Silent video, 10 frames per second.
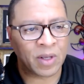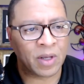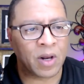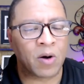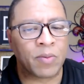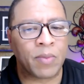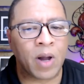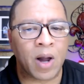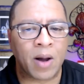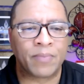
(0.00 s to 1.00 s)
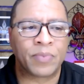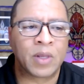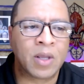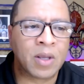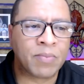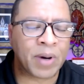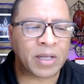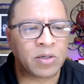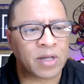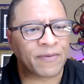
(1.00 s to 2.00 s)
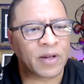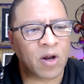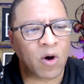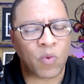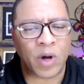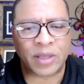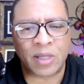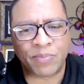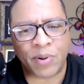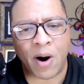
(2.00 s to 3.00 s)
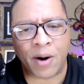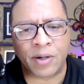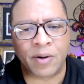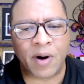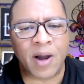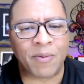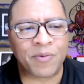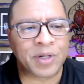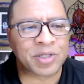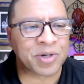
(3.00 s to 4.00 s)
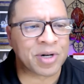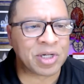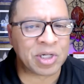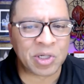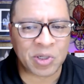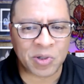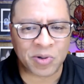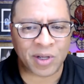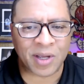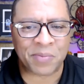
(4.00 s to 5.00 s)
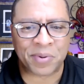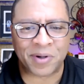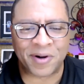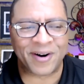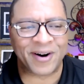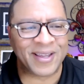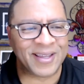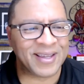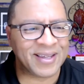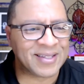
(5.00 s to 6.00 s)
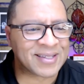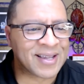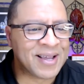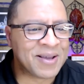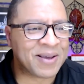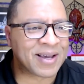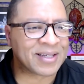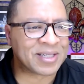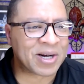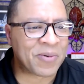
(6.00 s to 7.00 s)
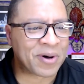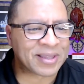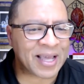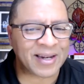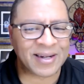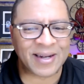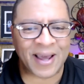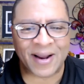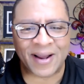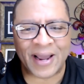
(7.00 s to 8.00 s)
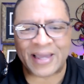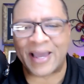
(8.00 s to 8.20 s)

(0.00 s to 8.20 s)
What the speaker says: You know, but you definitely don't want them partner up with your new employees because you don't want that